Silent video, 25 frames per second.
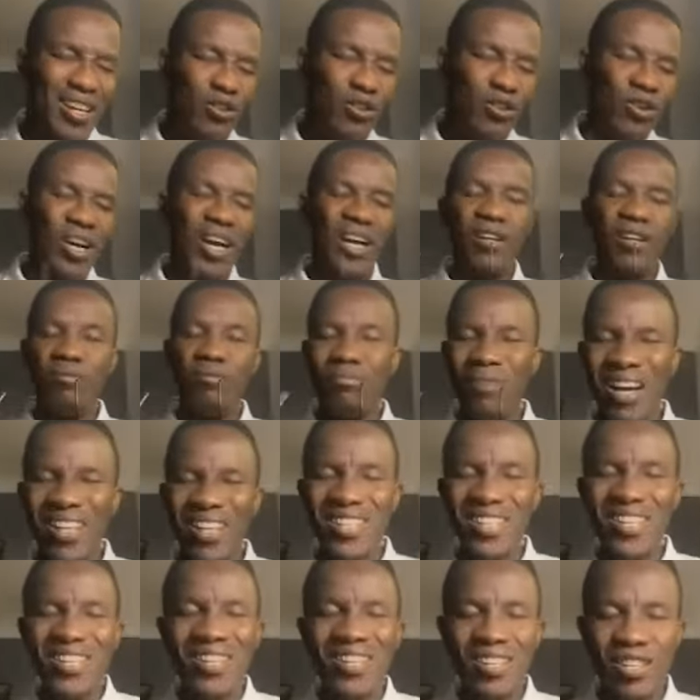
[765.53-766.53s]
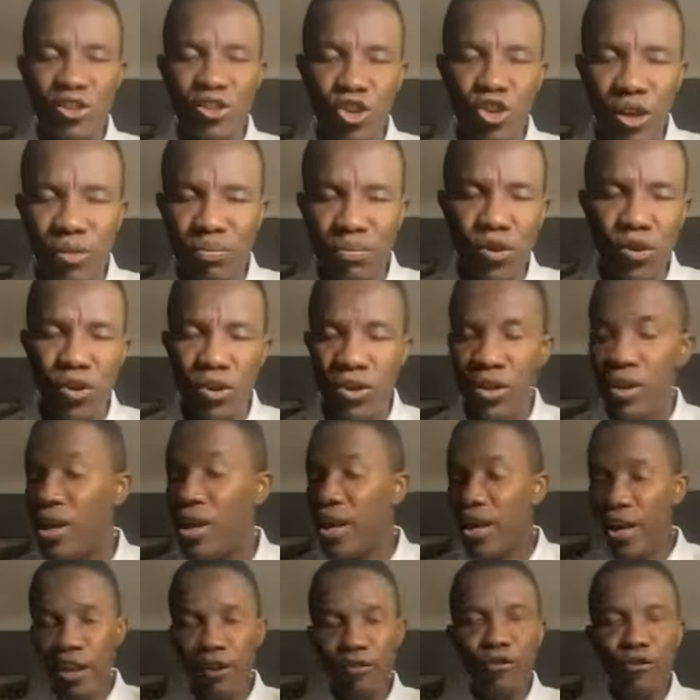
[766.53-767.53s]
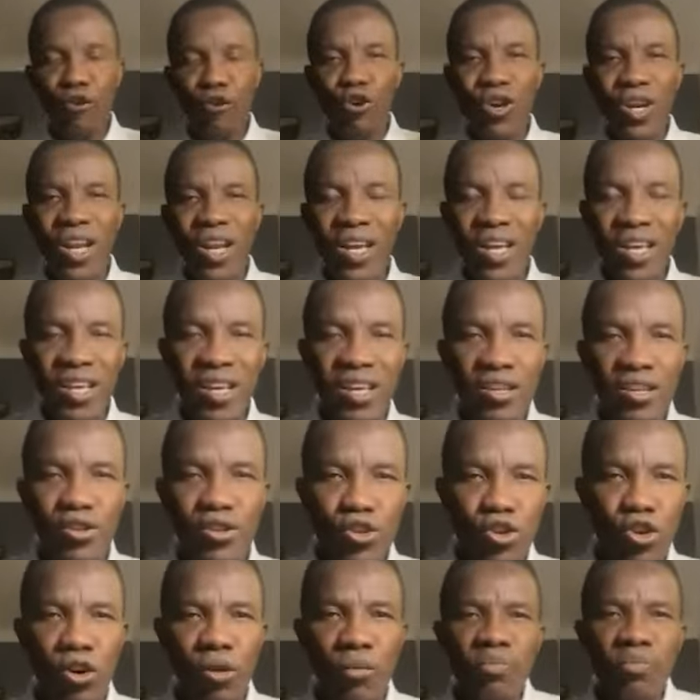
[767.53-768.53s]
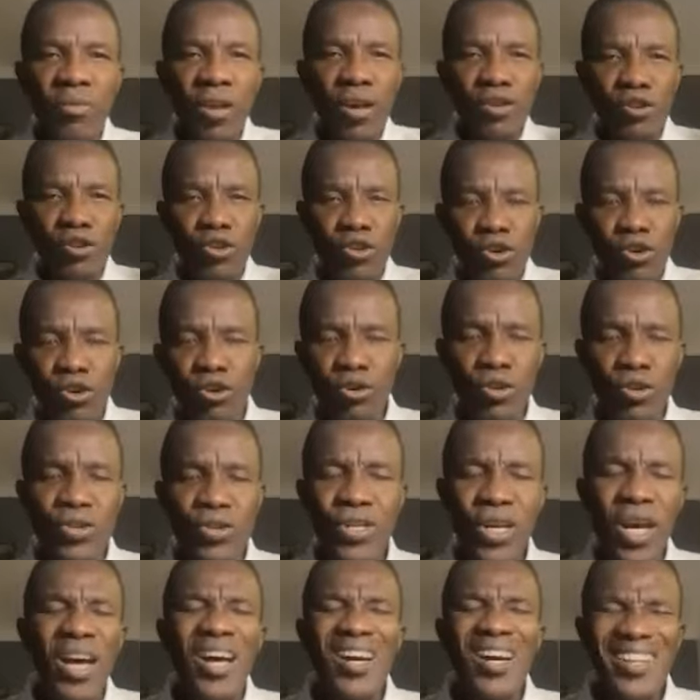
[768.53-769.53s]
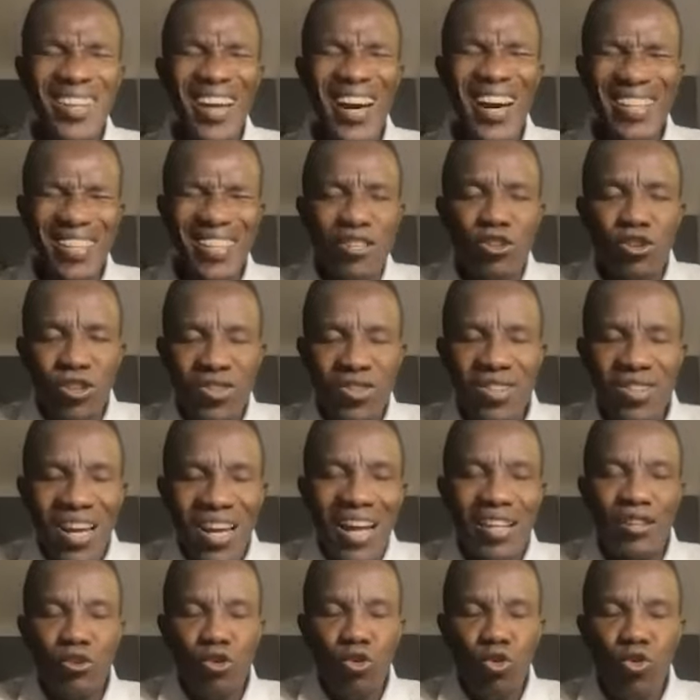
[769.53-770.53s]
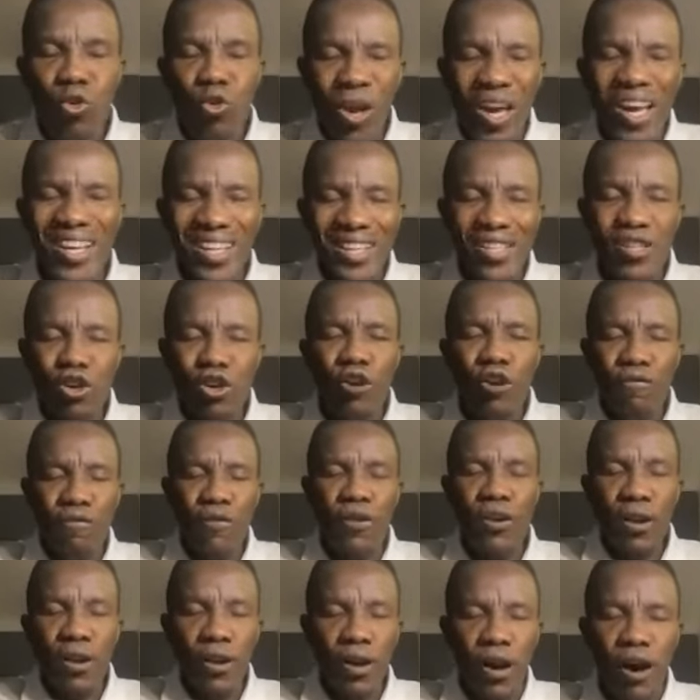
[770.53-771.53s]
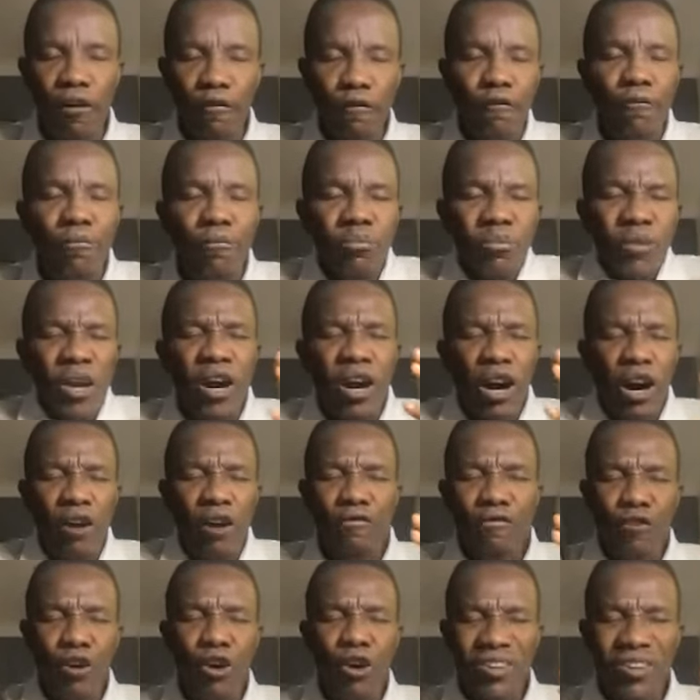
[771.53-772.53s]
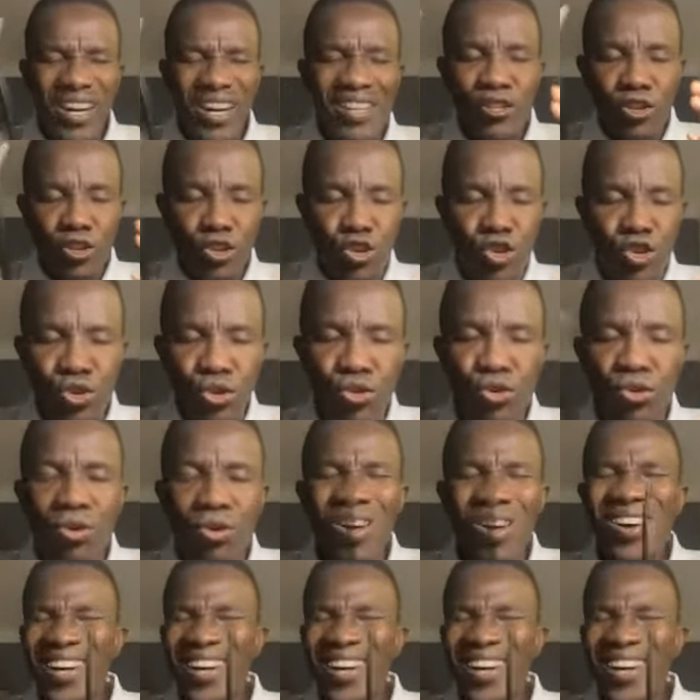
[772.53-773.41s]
You can imagine in the scriptures, if only Esau knows that that just that weight of love uh, for rescue